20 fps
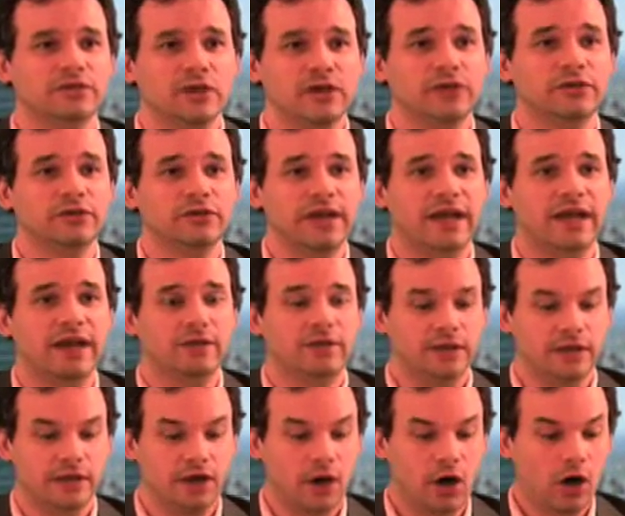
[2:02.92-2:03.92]
trickle-down,
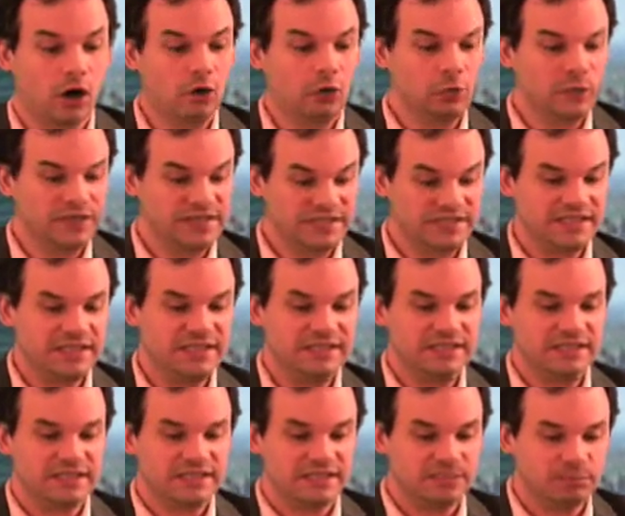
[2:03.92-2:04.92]
and all we
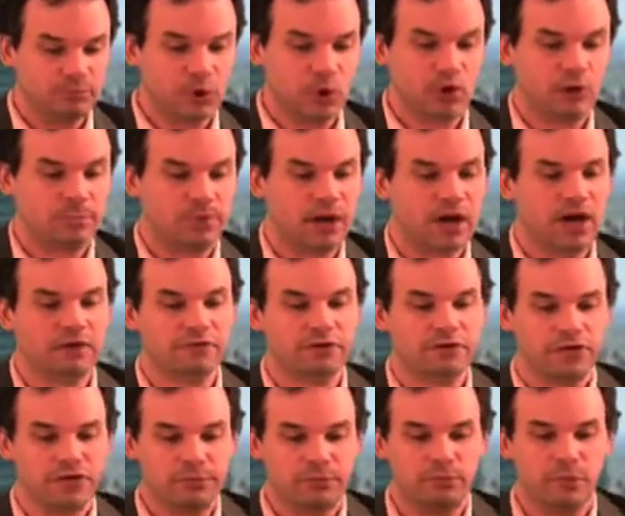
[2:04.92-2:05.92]
see is more
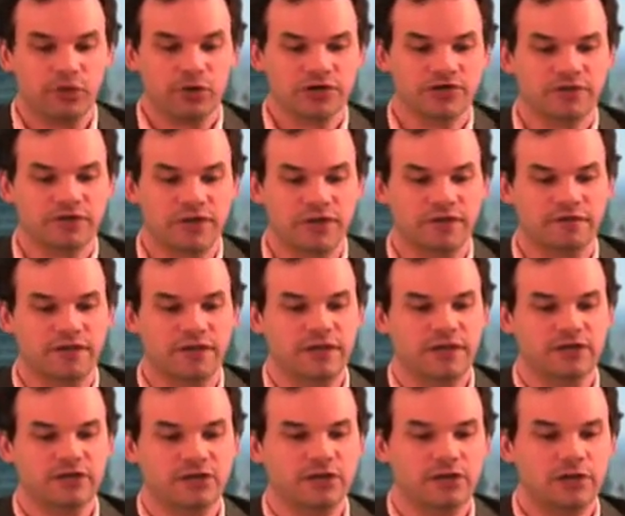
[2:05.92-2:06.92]
poverty, more
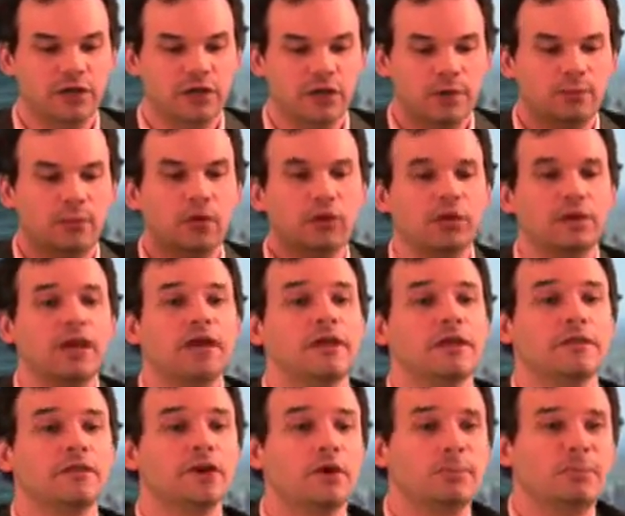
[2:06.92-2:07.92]
starvation,
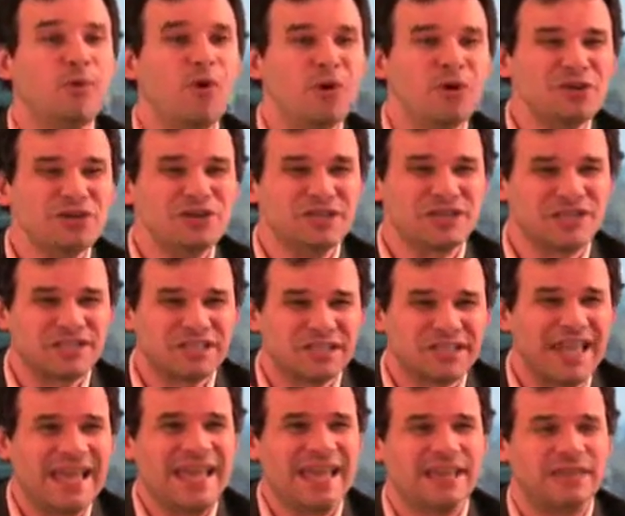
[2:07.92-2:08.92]
there are more
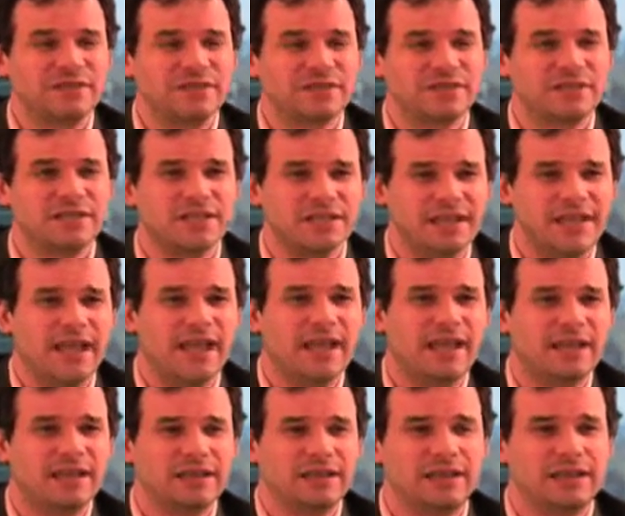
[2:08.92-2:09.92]
slaves
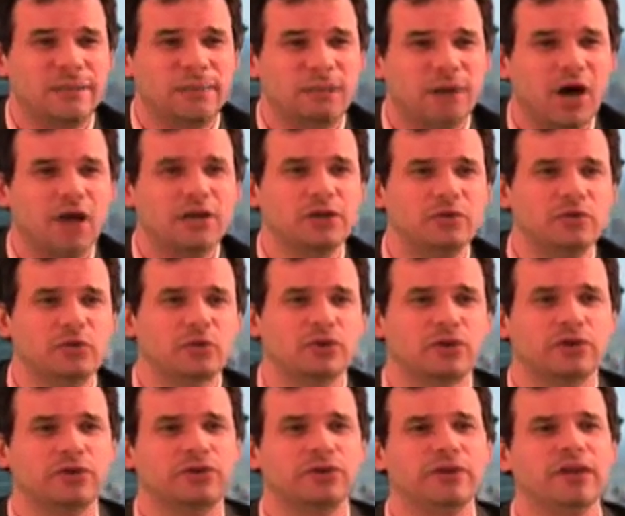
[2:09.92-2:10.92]
today in the modern
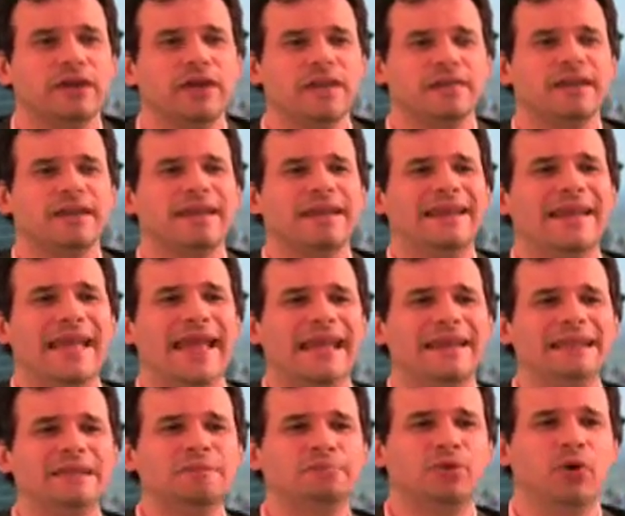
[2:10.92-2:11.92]
world than at
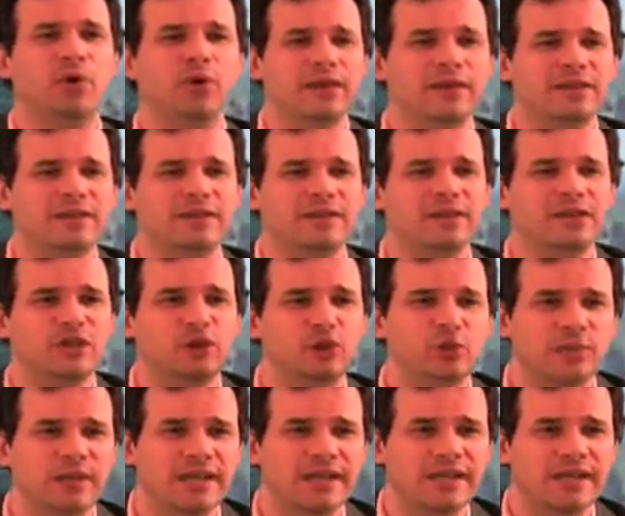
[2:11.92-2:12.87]
any point in human